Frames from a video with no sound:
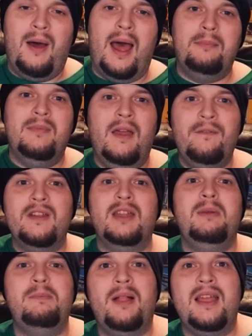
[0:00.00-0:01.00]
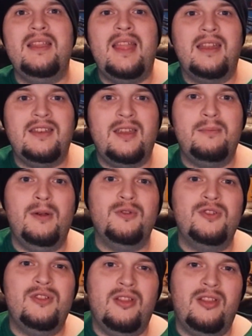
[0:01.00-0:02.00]
I'm definitely going to be playing that demo
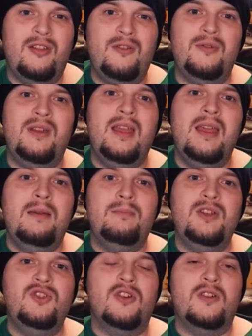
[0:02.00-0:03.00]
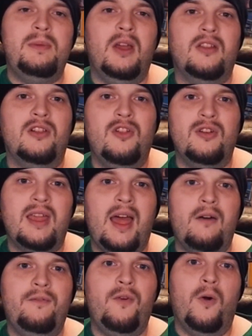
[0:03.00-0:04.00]
soon. Be sure to be on the
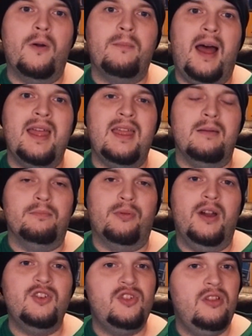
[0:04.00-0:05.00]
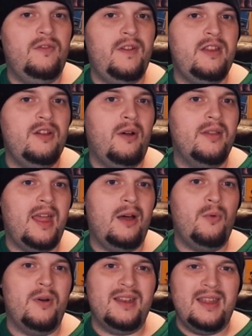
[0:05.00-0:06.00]
lookout for my impressions video on that
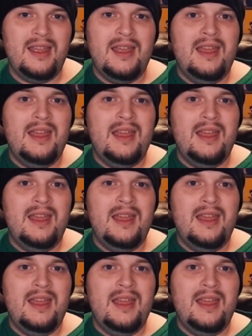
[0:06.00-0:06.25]
one.